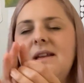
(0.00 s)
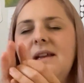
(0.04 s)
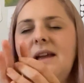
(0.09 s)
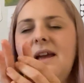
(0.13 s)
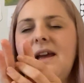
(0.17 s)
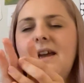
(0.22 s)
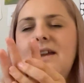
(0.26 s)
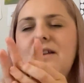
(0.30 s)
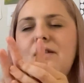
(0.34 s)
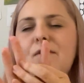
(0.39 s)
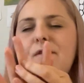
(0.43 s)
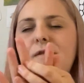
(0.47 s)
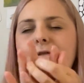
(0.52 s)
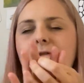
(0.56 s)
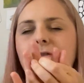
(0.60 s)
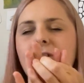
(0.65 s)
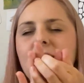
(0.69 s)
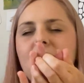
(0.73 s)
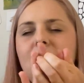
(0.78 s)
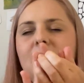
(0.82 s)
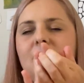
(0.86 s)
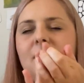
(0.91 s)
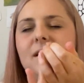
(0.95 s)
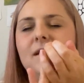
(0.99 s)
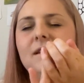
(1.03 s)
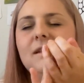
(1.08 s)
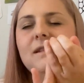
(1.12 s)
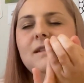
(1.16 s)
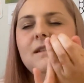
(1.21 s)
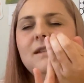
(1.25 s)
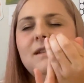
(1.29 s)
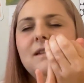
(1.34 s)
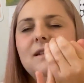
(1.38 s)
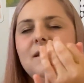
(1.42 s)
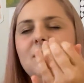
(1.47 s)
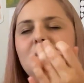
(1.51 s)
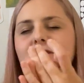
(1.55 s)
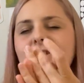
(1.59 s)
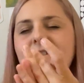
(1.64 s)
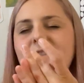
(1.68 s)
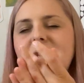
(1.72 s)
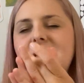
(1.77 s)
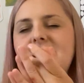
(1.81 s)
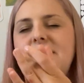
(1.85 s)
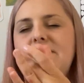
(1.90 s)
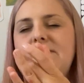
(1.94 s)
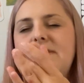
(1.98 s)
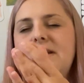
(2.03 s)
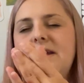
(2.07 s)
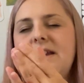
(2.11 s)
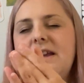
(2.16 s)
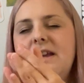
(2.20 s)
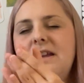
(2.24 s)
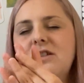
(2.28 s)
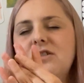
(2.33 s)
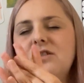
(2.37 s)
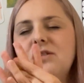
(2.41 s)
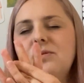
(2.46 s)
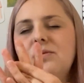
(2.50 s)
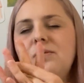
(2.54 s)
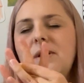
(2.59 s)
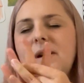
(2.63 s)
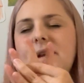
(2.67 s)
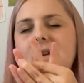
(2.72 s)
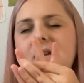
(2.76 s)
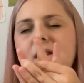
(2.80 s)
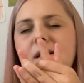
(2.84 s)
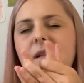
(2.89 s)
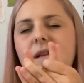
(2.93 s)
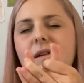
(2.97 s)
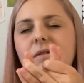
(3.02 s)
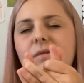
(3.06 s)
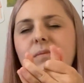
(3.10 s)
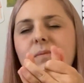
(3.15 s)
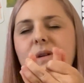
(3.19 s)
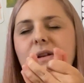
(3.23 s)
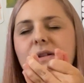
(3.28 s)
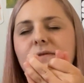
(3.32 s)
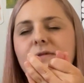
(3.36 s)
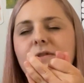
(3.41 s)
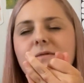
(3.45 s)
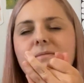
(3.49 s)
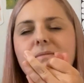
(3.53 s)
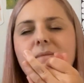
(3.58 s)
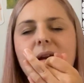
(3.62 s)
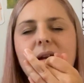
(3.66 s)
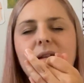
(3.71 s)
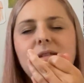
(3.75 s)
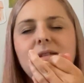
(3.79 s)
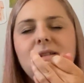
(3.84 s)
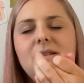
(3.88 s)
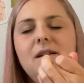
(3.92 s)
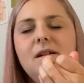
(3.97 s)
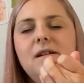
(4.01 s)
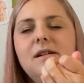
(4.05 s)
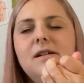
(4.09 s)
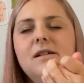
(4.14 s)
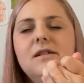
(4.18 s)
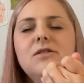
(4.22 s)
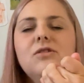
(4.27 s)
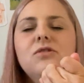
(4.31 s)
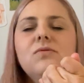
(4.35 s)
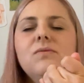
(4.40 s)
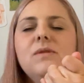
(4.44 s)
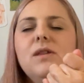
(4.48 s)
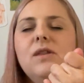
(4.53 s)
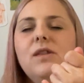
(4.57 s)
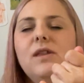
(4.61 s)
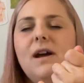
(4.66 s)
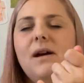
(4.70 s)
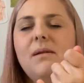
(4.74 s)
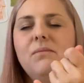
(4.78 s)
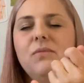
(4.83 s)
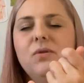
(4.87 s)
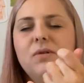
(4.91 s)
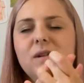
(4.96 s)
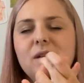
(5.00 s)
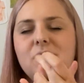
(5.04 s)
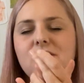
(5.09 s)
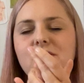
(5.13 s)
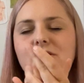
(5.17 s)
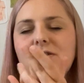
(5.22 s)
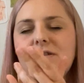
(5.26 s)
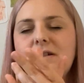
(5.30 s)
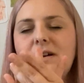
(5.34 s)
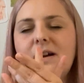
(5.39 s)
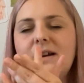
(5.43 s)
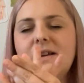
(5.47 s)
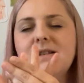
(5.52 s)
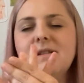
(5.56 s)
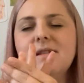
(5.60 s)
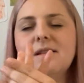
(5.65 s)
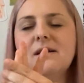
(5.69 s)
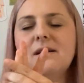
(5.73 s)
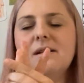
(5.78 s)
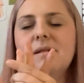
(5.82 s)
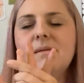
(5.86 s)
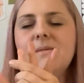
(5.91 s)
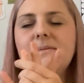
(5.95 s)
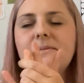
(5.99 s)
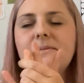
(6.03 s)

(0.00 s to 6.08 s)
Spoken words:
at your fingers and just giving each one a little bit of a massage with that moisturizer.